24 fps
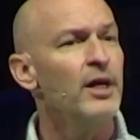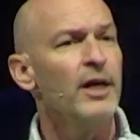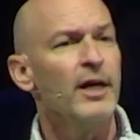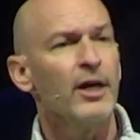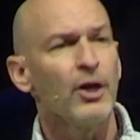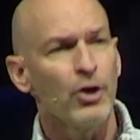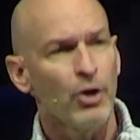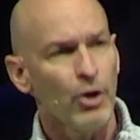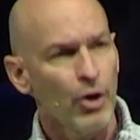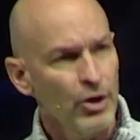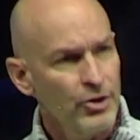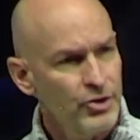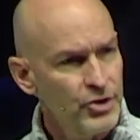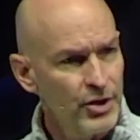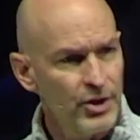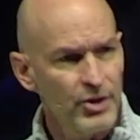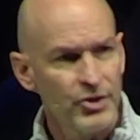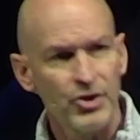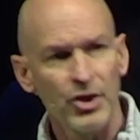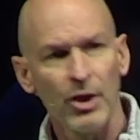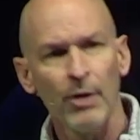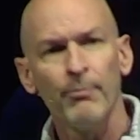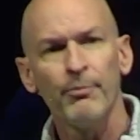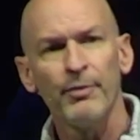Encourage you to
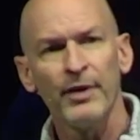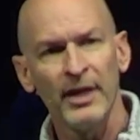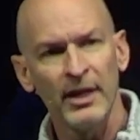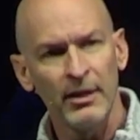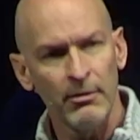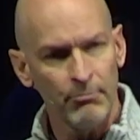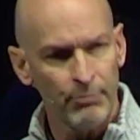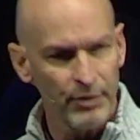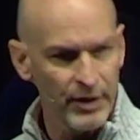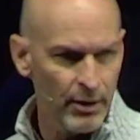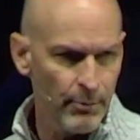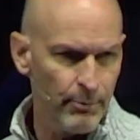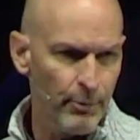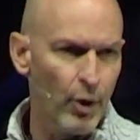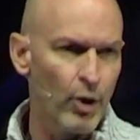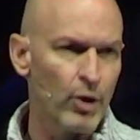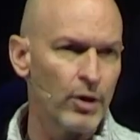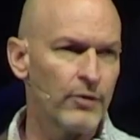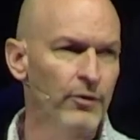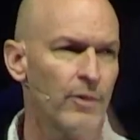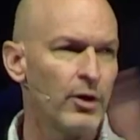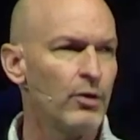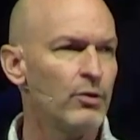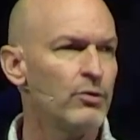jump in, be a
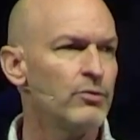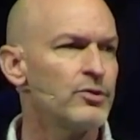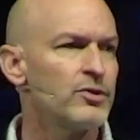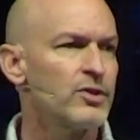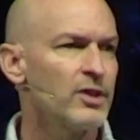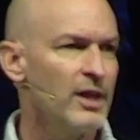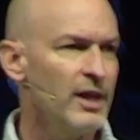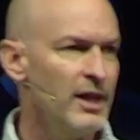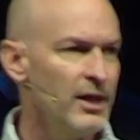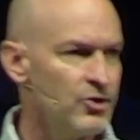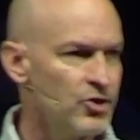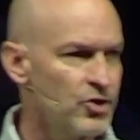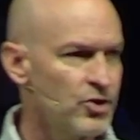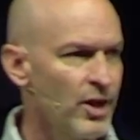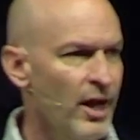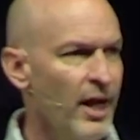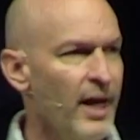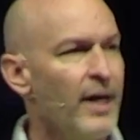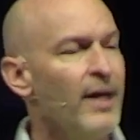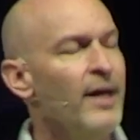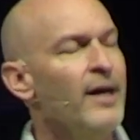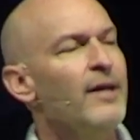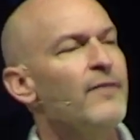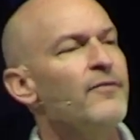part of those each
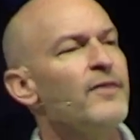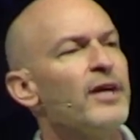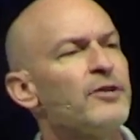day.